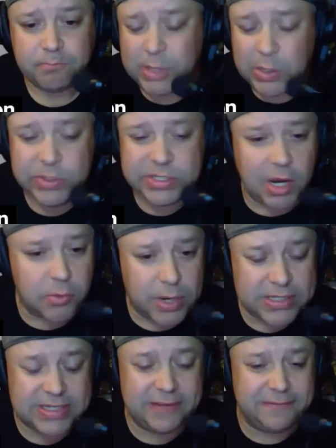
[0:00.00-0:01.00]
We saw
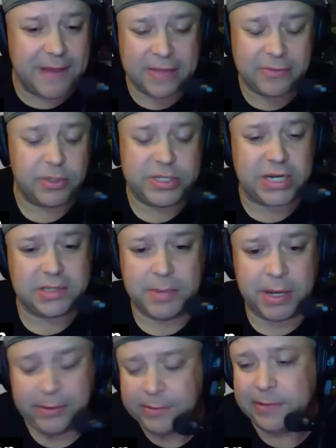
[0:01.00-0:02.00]
Rusty Feth. We talked
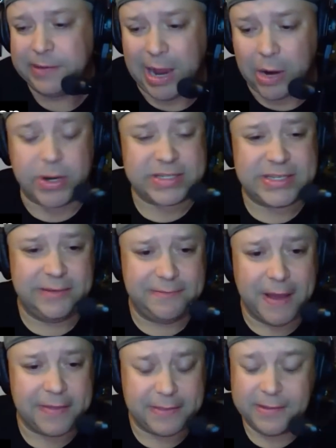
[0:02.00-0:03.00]
about how Rusty
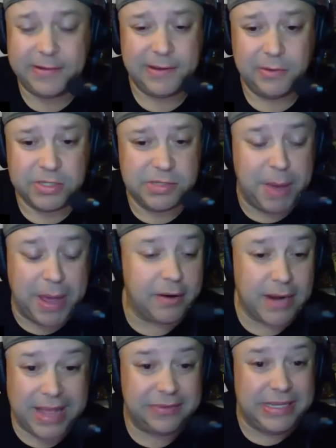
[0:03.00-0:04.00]
Feth was
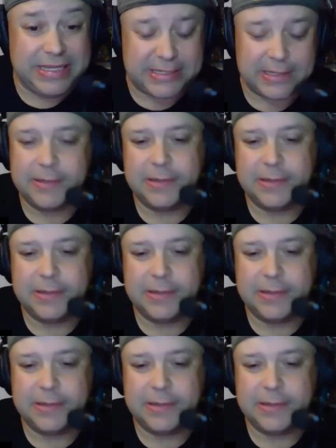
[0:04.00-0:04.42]
better, at least